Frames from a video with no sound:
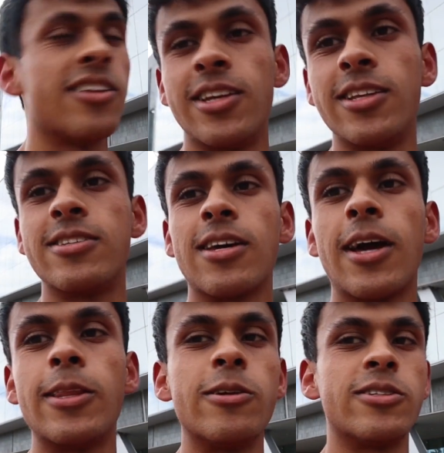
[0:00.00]
and on the
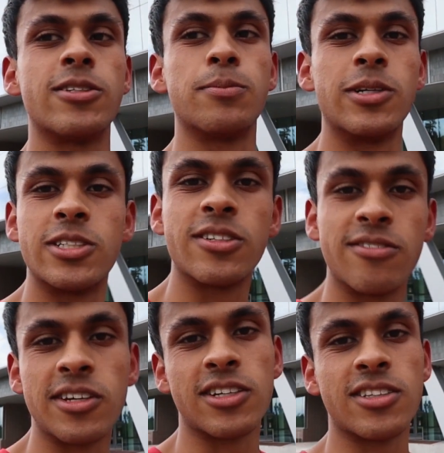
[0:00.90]
inside there's just a bunch
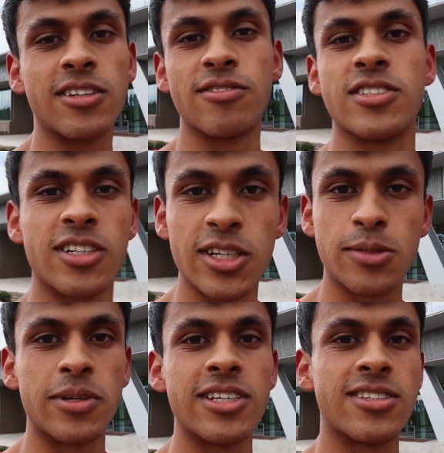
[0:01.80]
of like different study
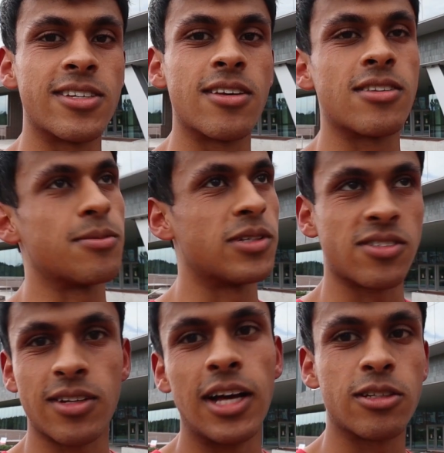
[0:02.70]
spaces a bunch
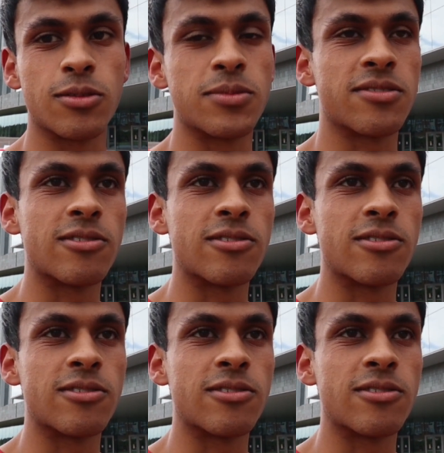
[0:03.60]
of classrooms